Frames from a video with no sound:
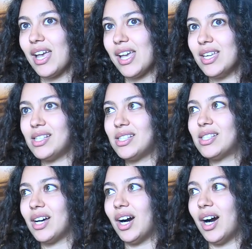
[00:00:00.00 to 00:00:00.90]
is
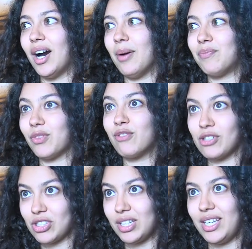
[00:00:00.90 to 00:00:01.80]
for
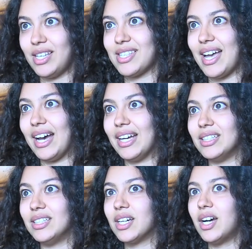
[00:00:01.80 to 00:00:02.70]
studies,
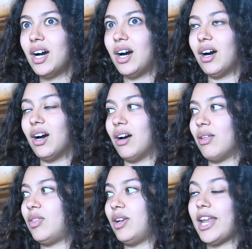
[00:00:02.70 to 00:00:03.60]
and
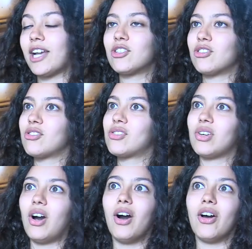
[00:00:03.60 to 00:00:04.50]
the lectures
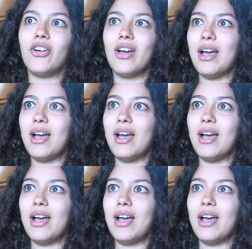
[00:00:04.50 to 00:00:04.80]
are